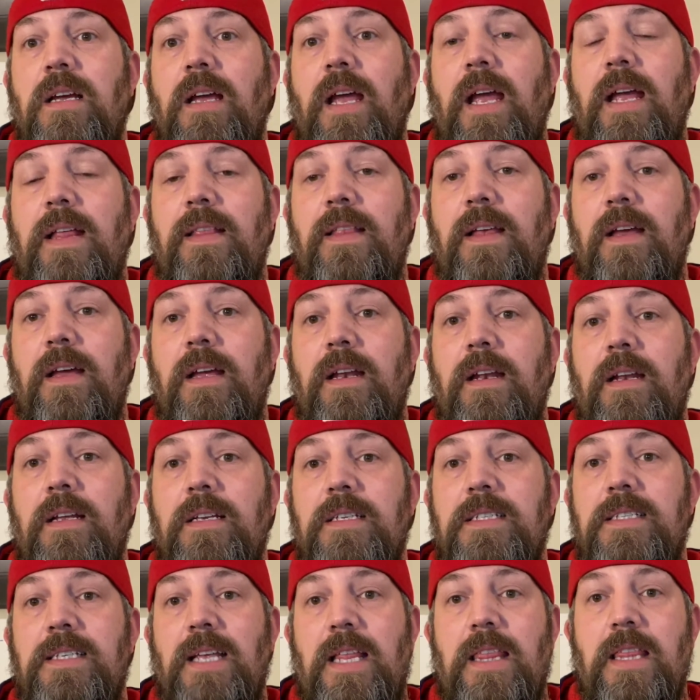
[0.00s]
and then
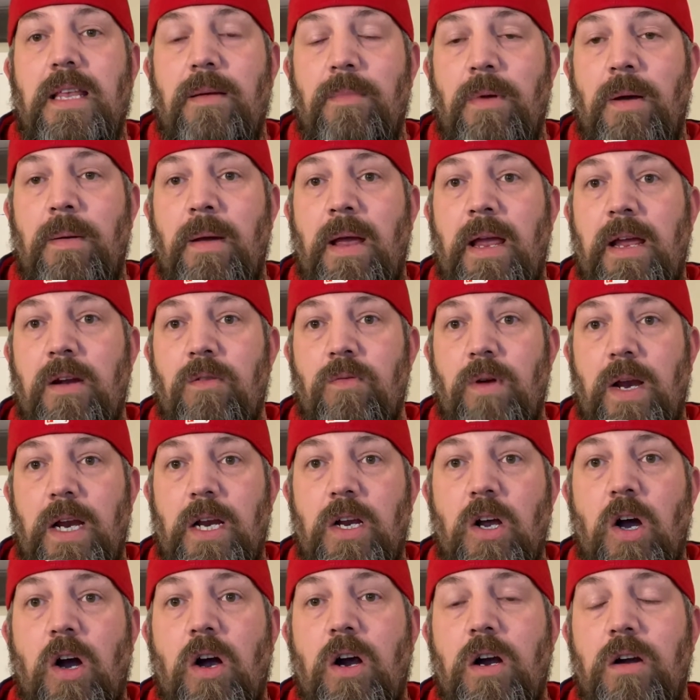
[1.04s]
send them a handwritten
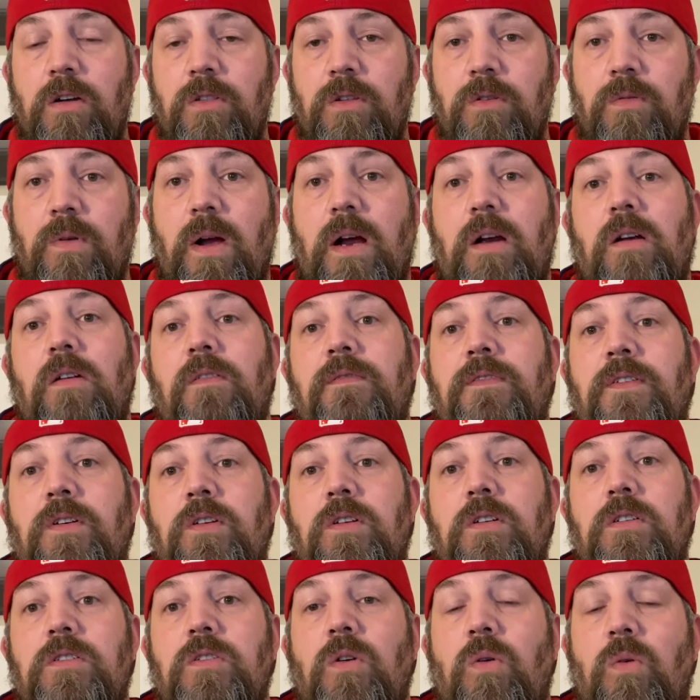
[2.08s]
card through Rocket
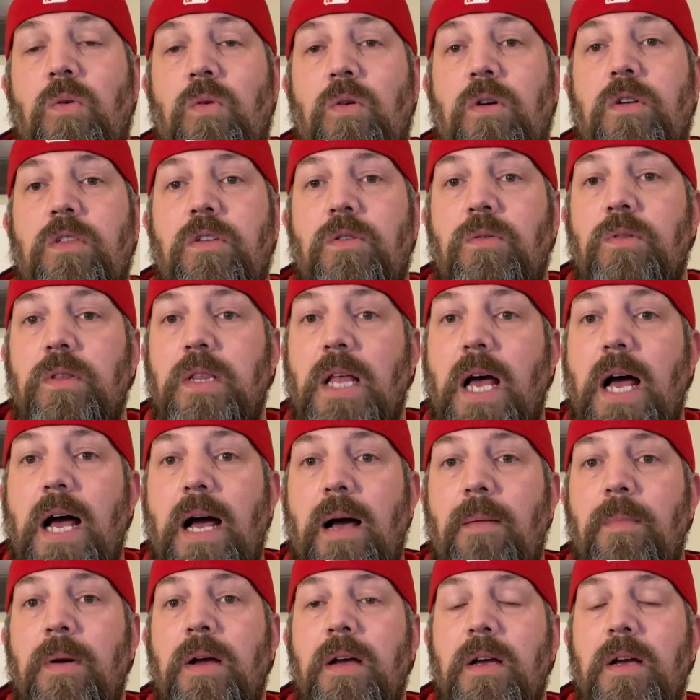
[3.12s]
Referrals or through Lob.